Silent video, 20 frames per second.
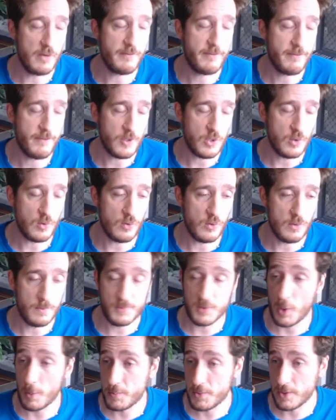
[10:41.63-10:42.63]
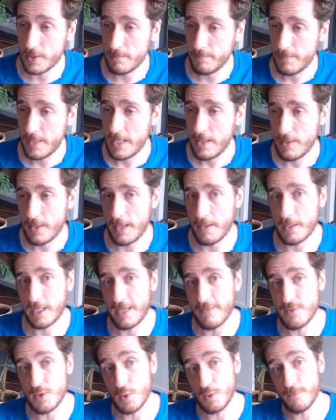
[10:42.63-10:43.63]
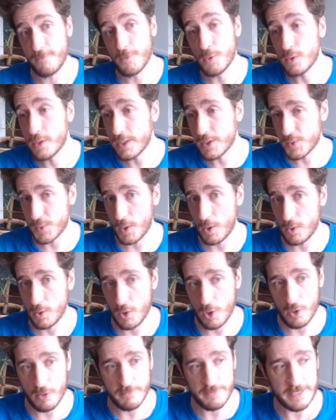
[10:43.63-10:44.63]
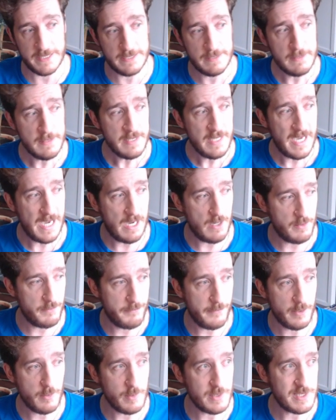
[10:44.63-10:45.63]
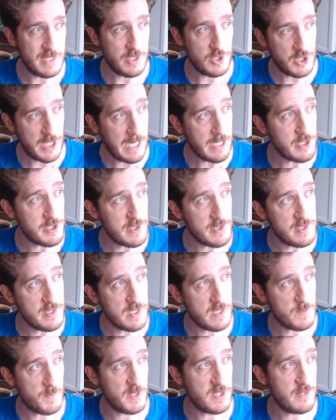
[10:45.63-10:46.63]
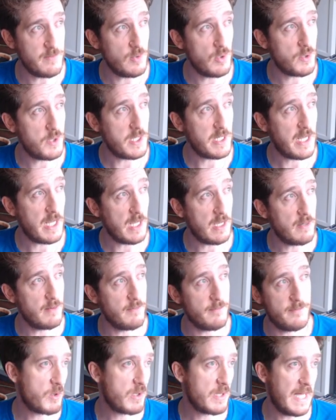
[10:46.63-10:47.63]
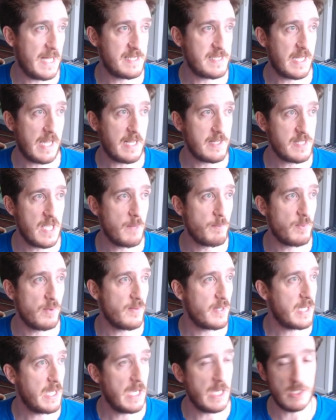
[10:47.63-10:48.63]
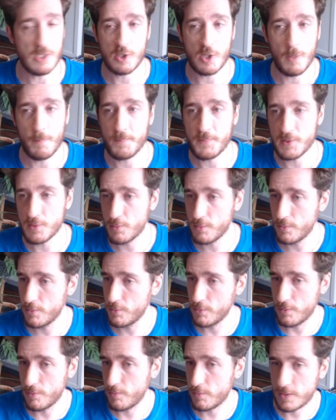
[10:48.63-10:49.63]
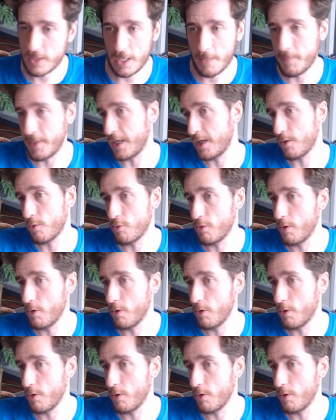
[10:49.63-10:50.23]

for your absorption. That gives you full control over how the frequency changes, especially if you're thinking of classic example, like helicopter coming or